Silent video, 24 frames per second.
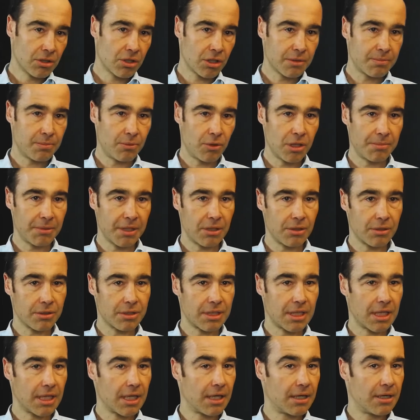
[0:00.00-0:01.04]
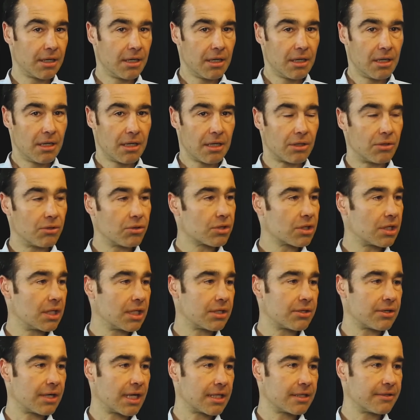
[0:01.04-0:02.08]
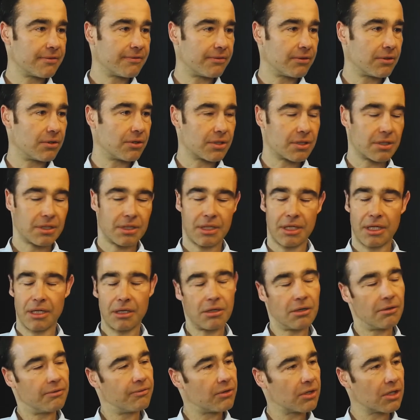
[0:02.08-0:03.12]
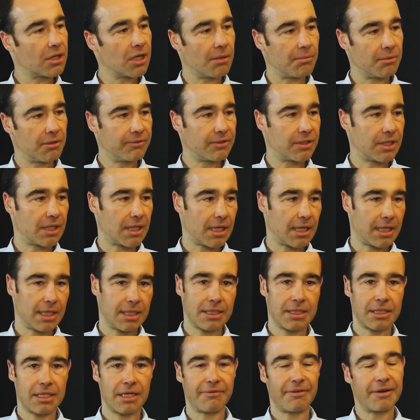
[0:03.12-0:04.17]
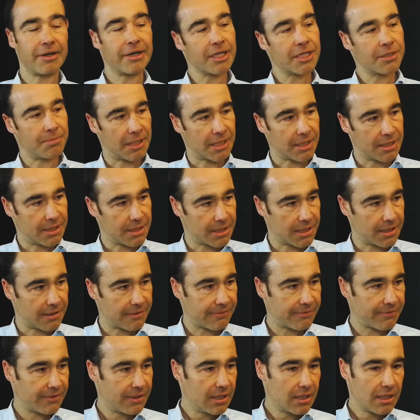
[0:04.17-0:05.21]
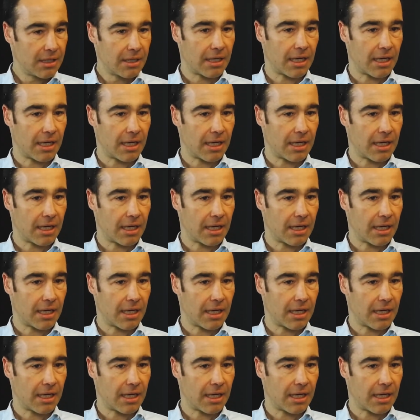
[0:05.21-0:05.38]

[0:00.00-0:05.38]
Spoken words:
Cross-border, because they're usually transfers, they go for a couple of days, they're very expensive,